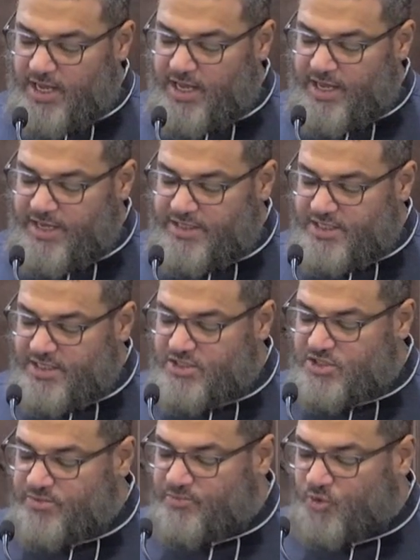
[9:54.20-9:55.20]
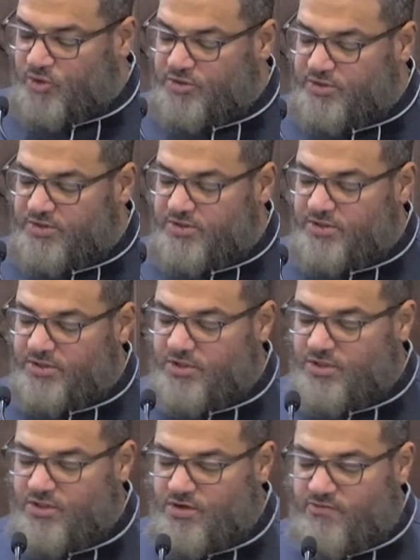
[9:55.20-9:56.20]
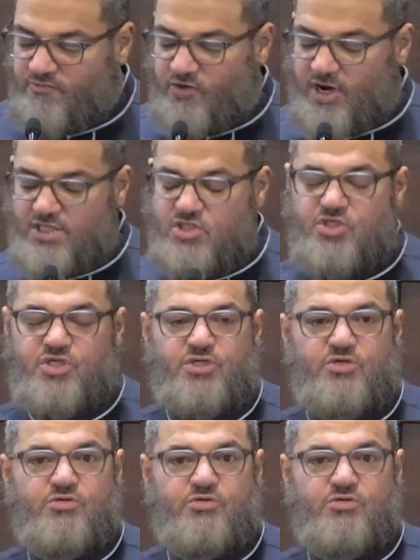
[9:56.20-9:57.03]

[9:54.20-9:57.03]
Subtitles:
It is important for us